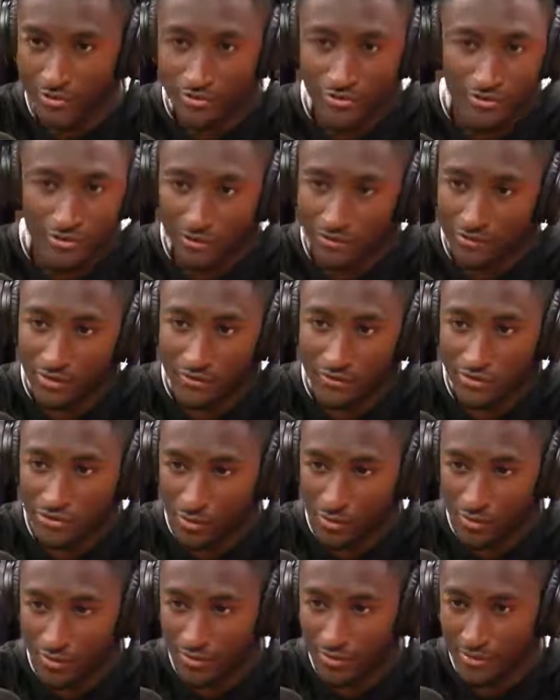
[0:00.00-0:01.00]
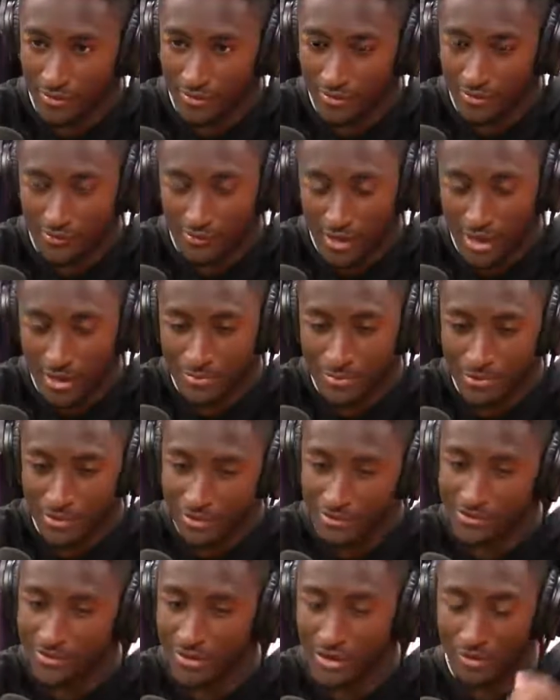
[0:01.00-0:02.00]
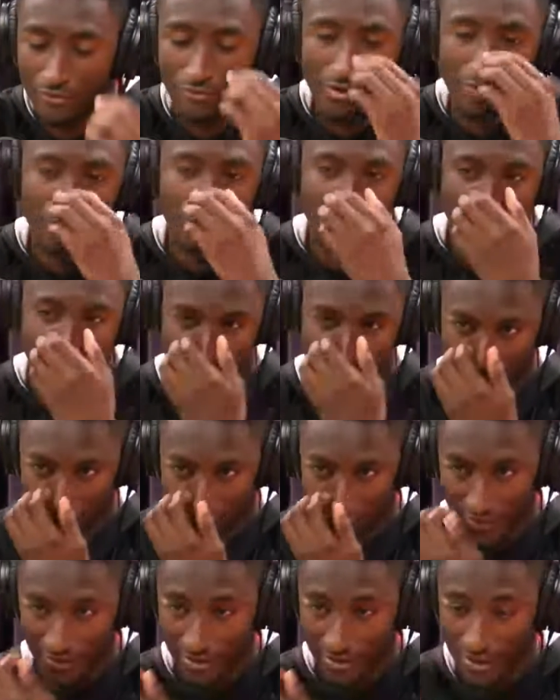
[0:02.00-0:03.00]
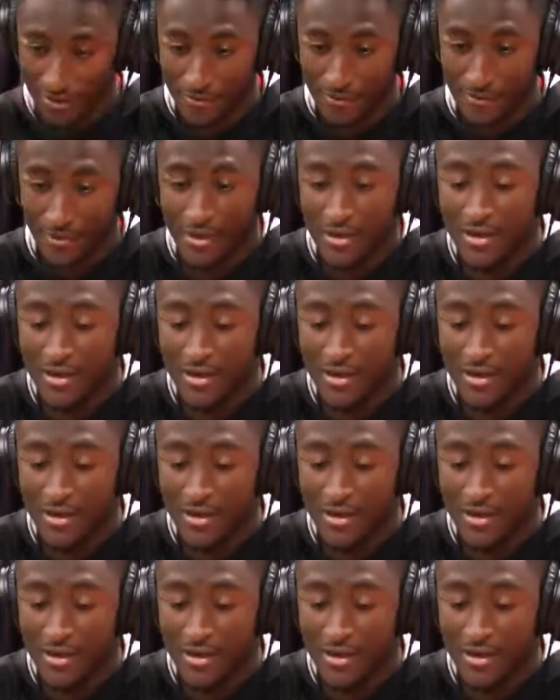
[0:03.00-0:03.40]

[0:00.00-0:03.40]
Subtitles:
just because they've shortened the stoppages and they have referees and everything now.